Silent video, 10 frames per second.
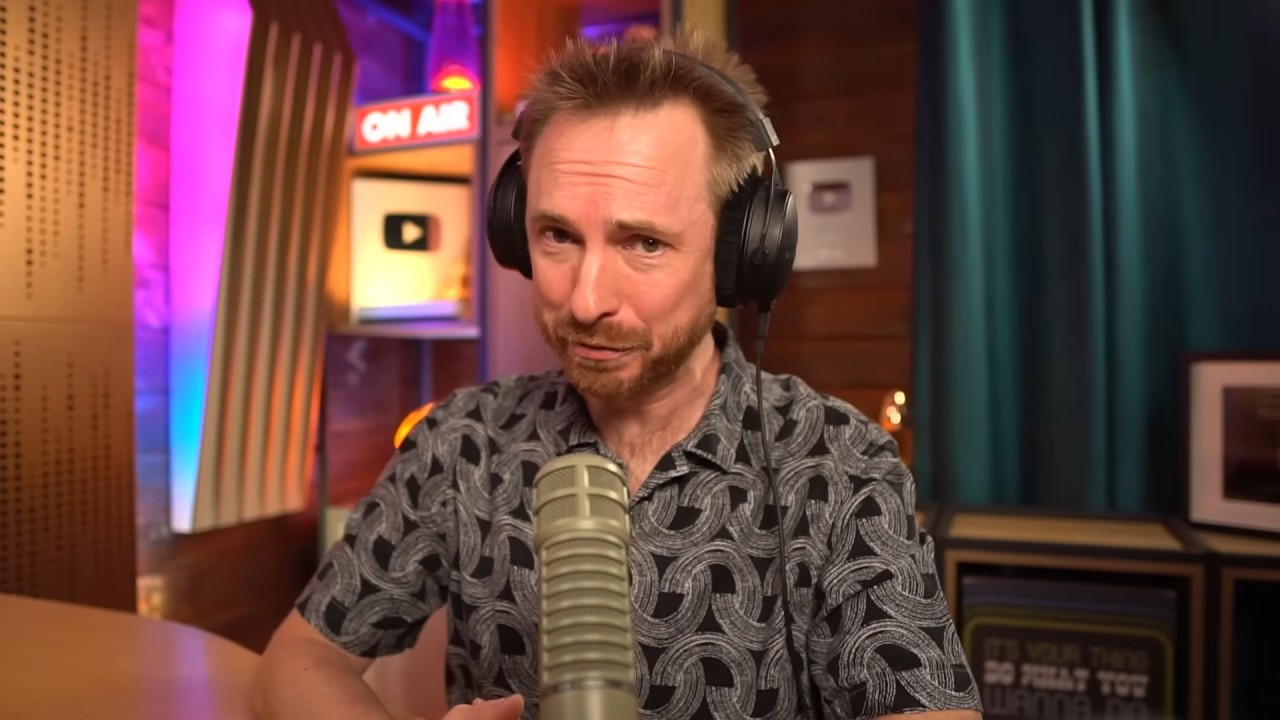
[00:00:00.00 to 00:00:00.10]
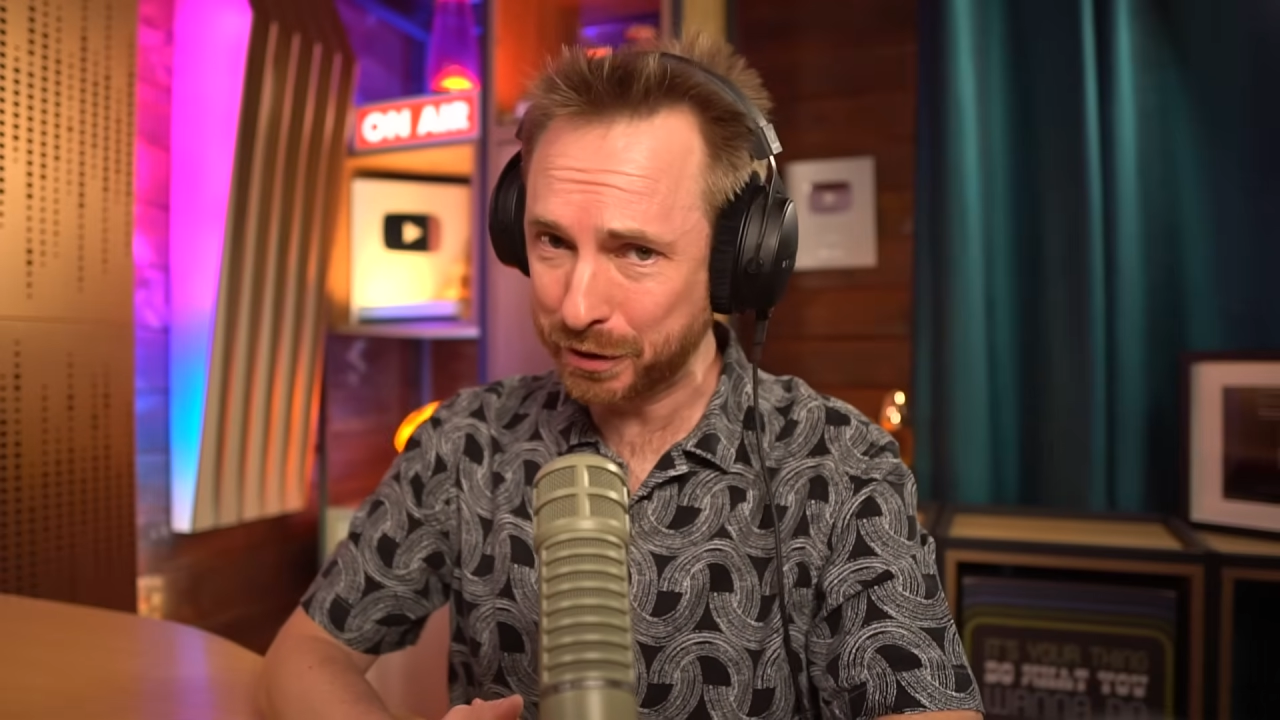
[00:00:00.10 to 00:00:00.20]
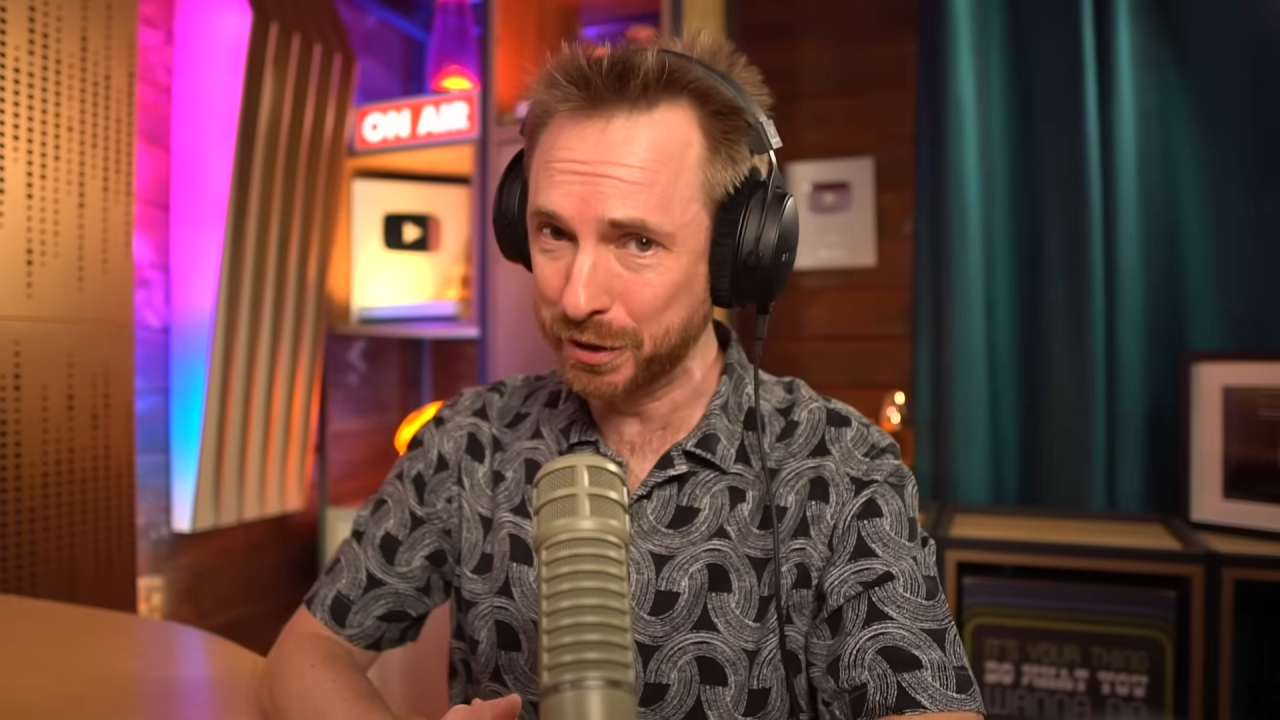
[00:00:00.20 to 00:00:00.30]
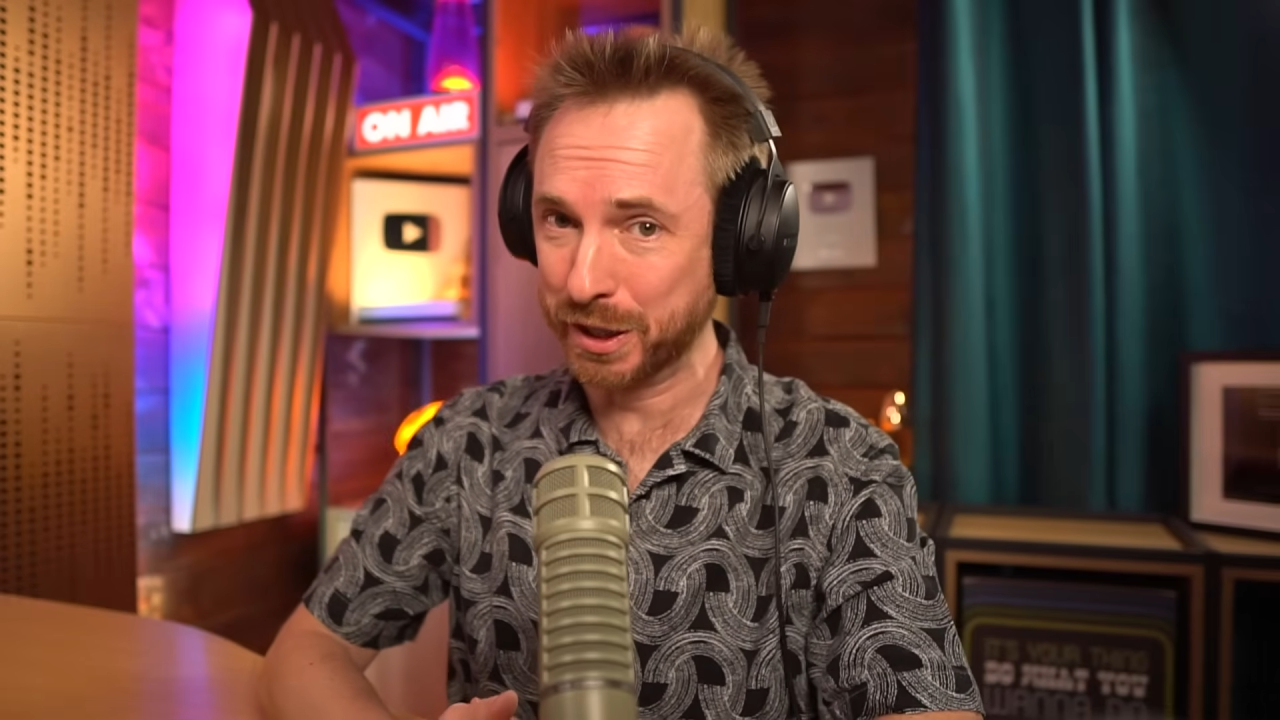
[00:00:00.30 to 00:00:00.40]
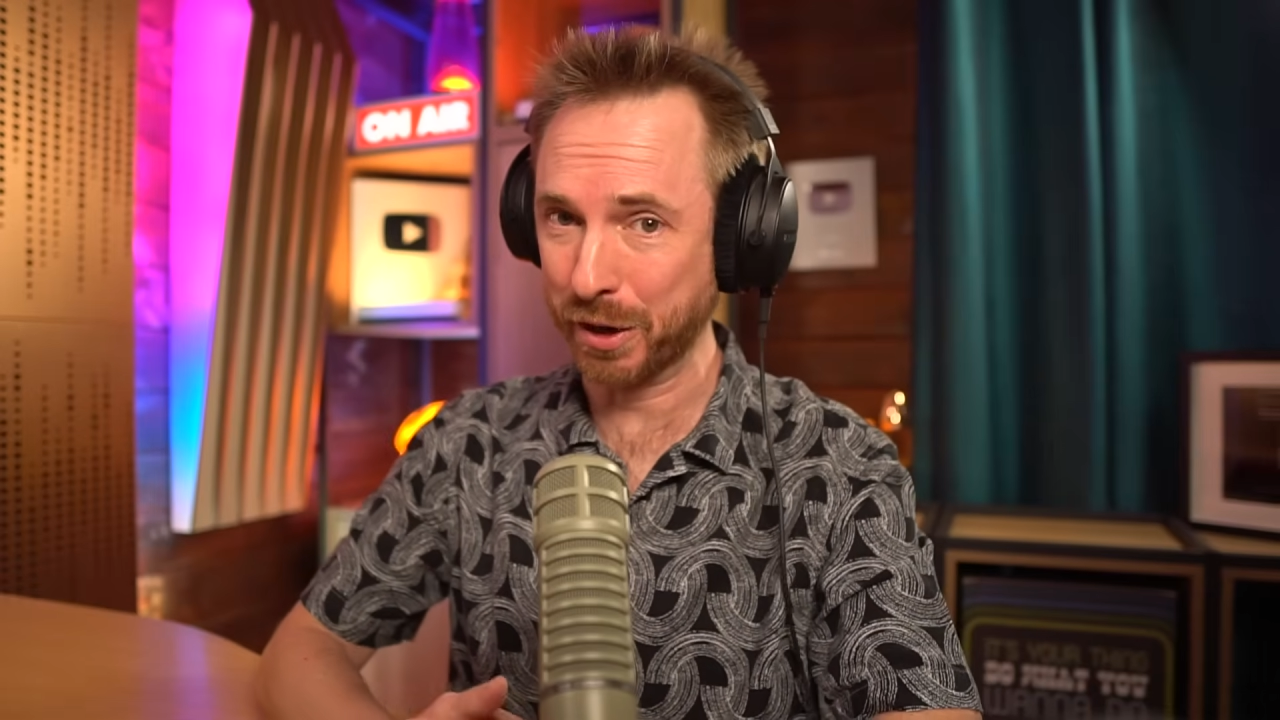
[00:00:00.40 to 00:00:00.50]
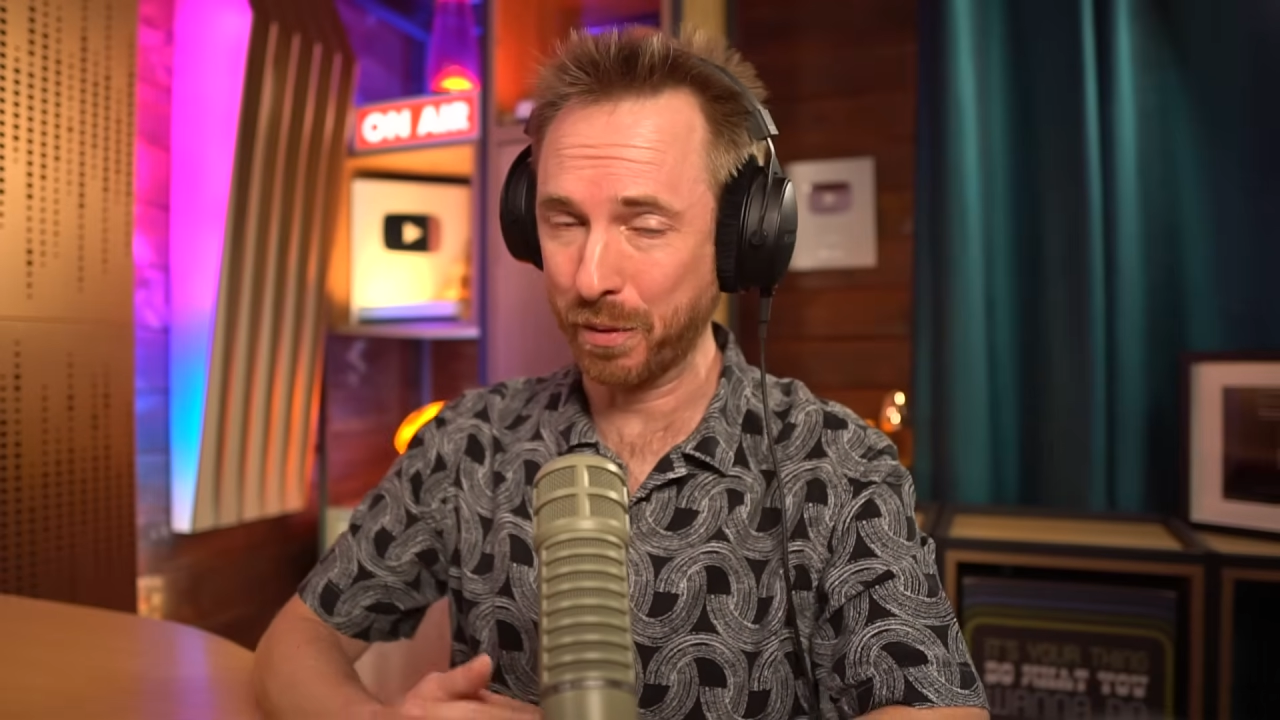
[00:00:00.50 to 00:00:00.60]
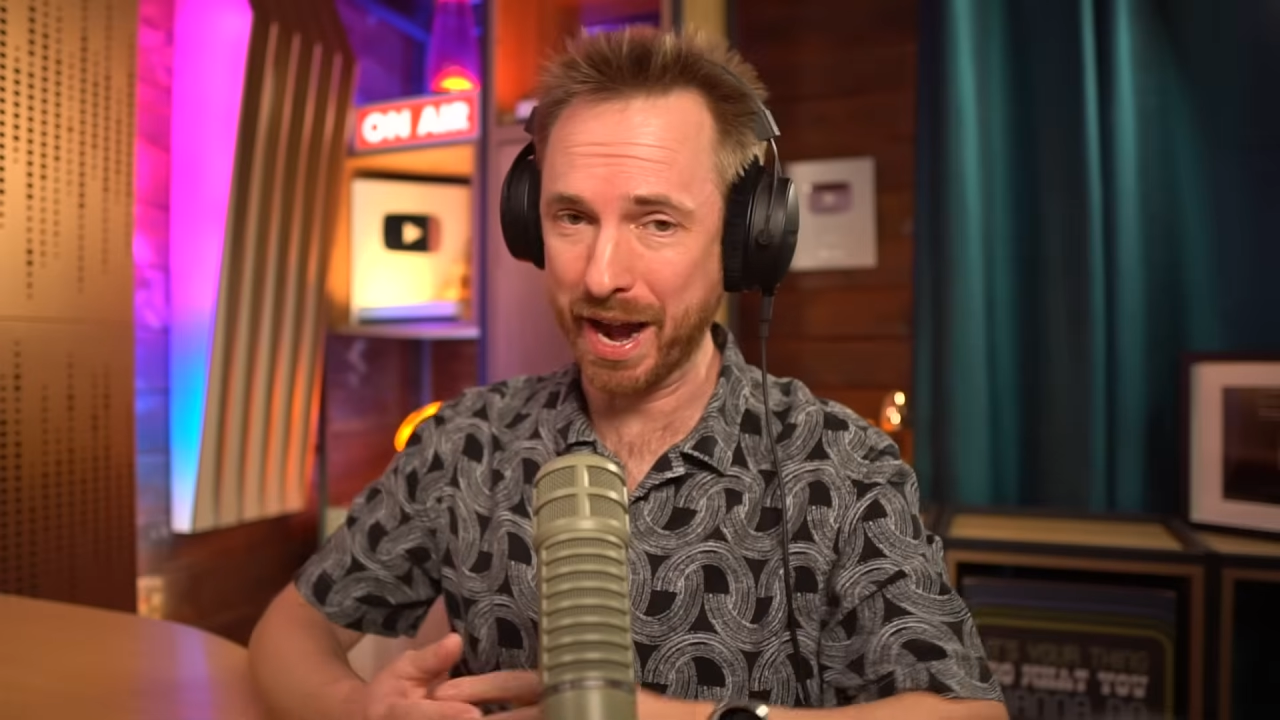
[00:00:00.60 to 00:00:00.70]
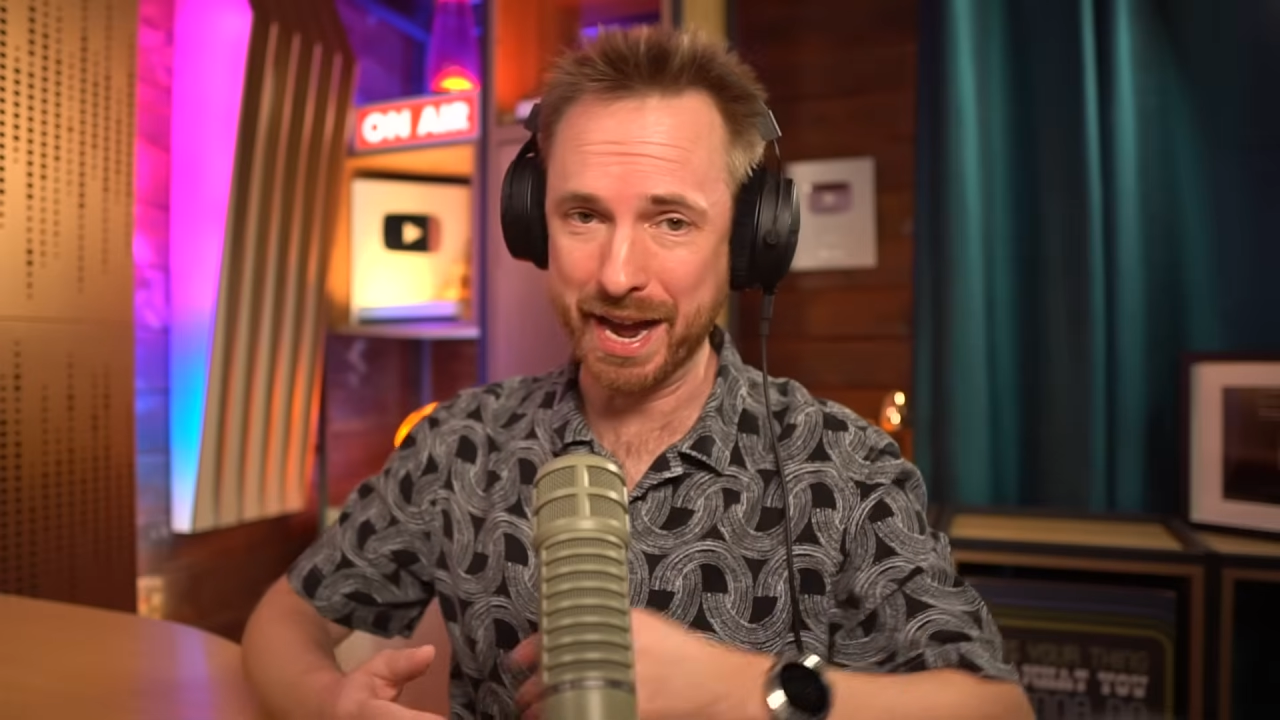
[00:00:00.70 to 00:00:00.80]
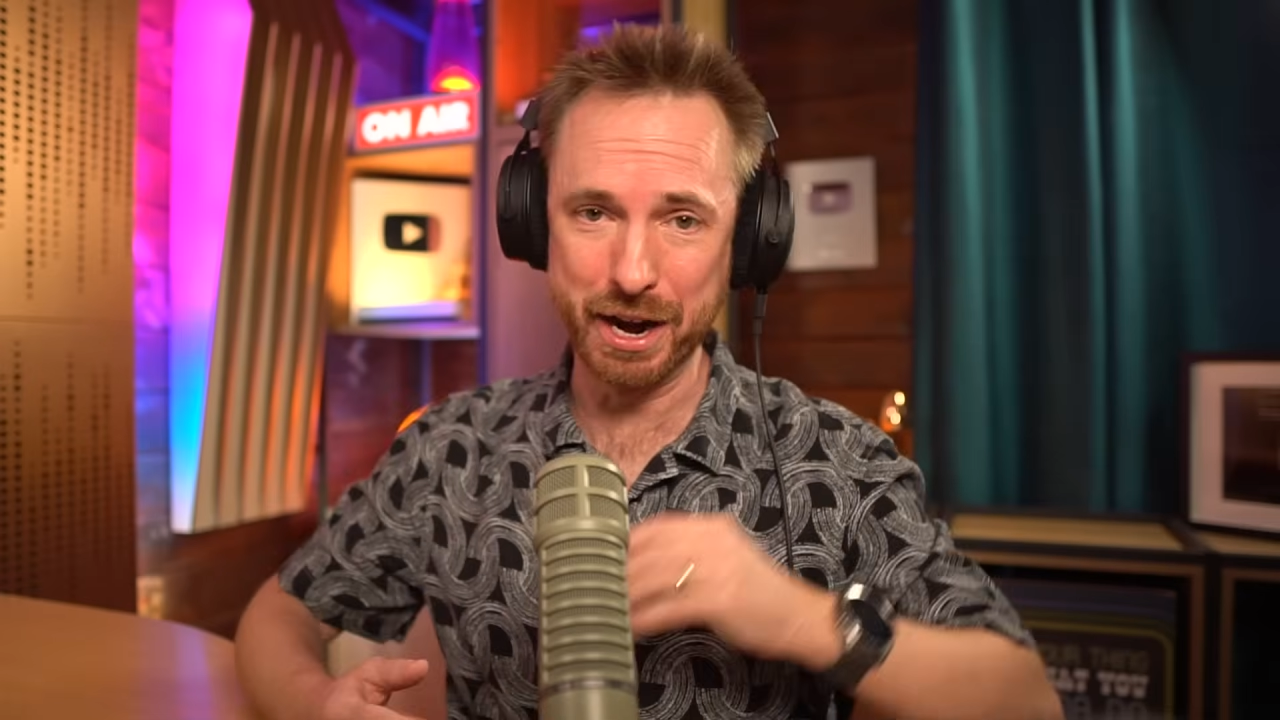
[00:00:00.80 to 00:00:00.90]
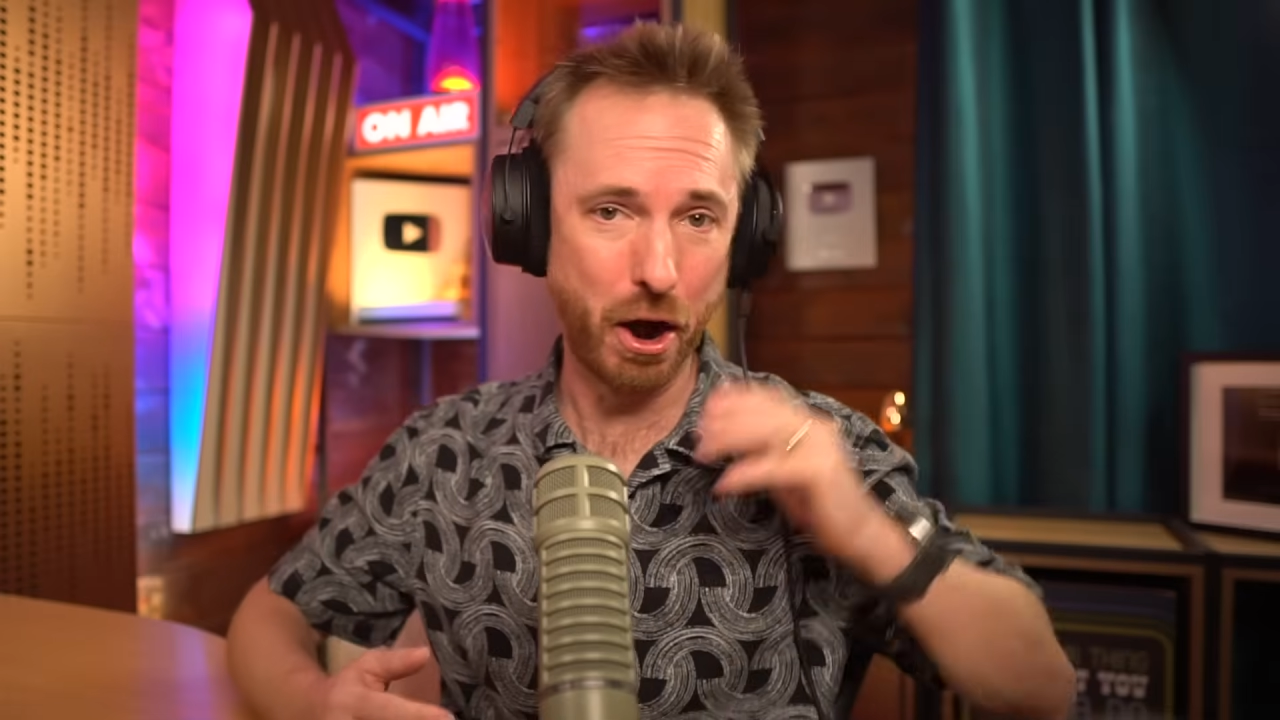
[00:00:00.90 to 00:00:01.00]
confusing
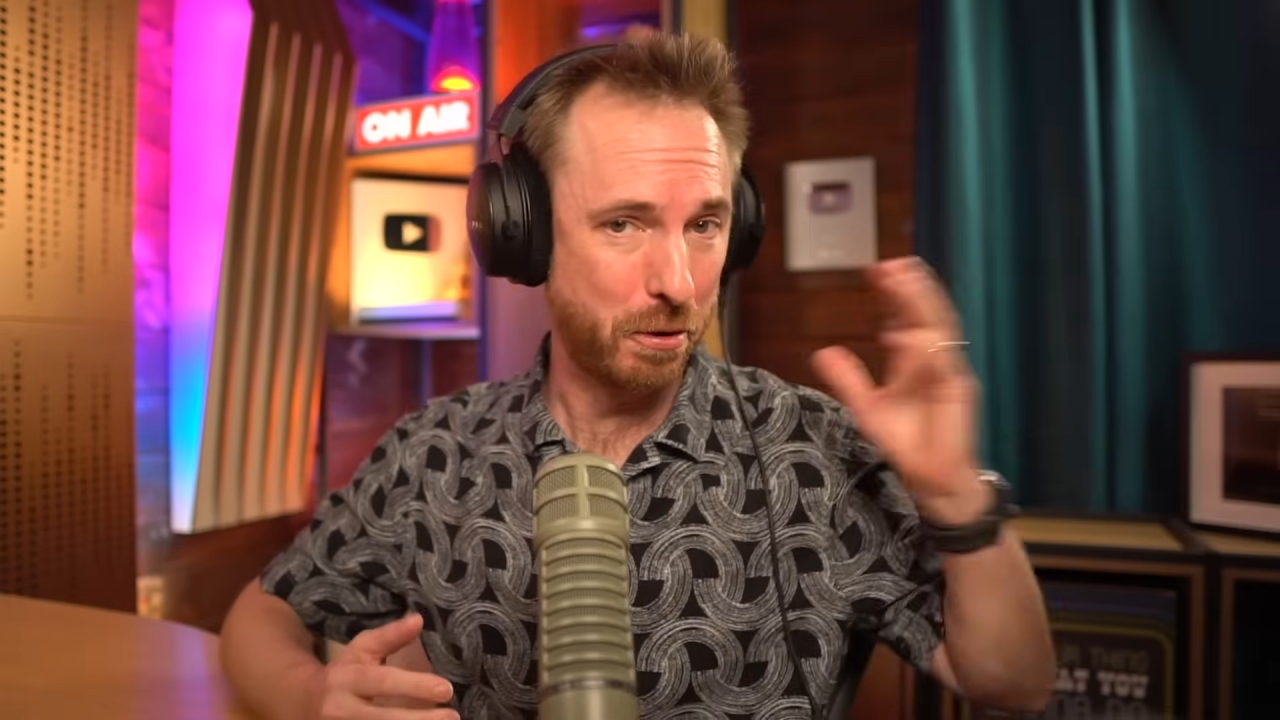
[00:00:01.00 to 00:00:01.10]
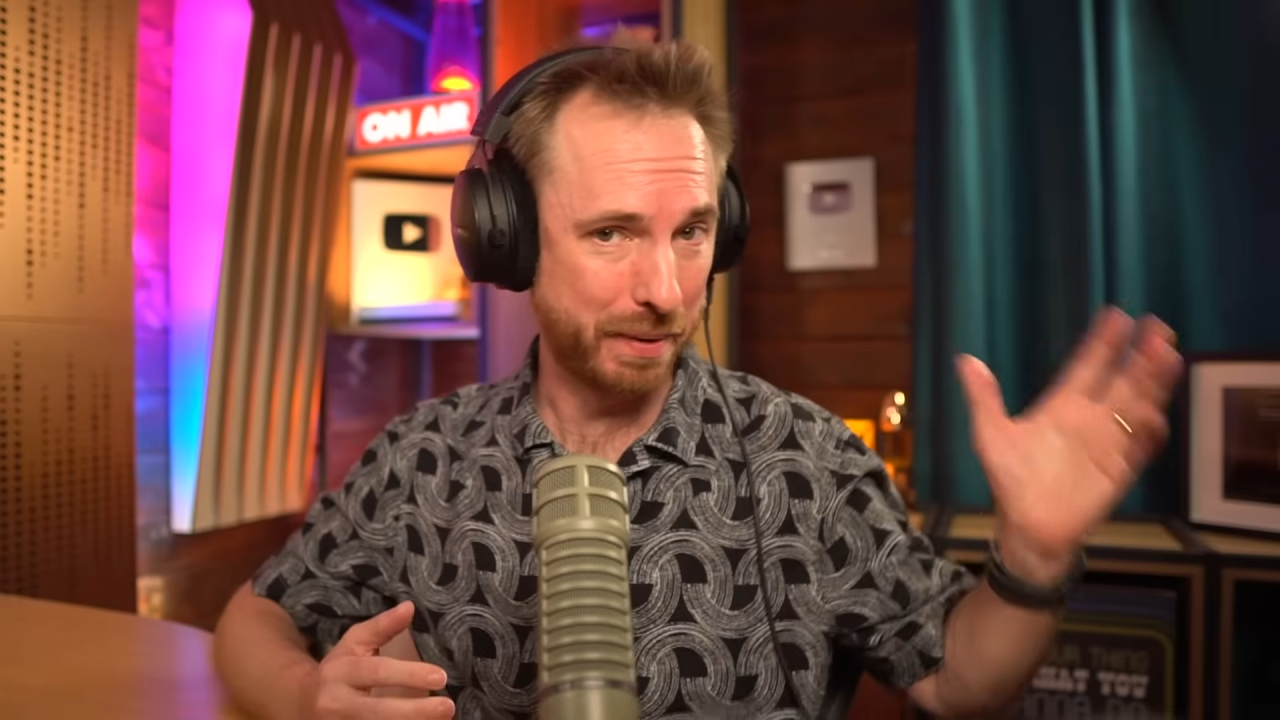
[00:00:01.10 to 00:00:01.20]
when